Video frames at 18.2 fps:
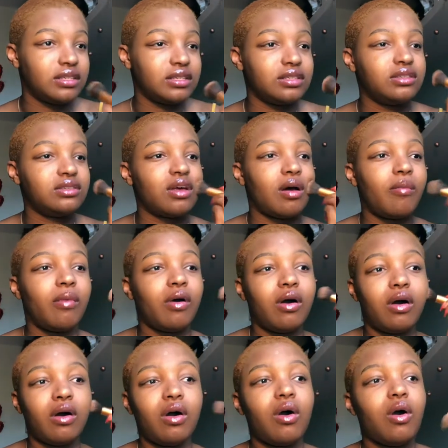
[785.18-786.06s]
to
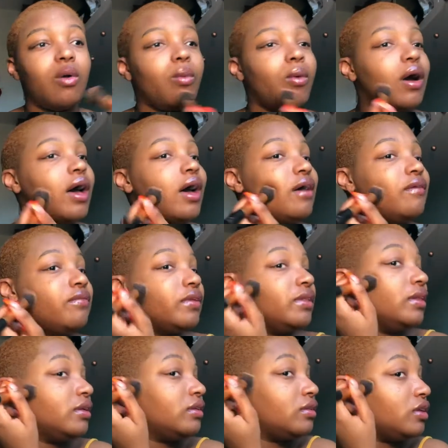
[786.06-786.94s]
summer, or whatever
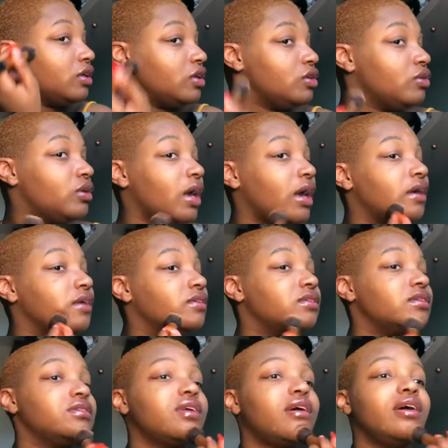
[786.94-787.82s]
the UK is
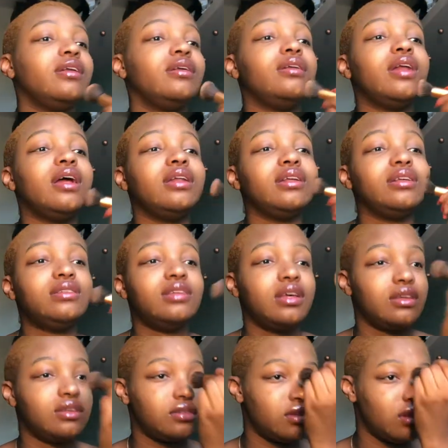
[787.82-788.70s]
deciding that this
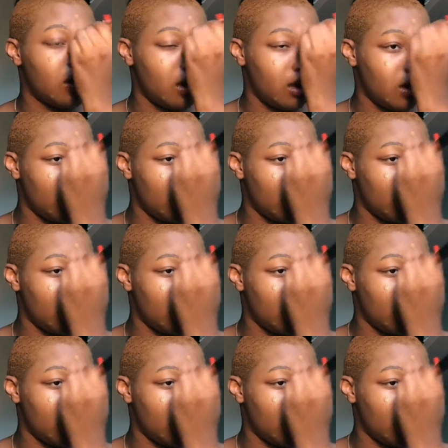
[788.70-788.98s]
is,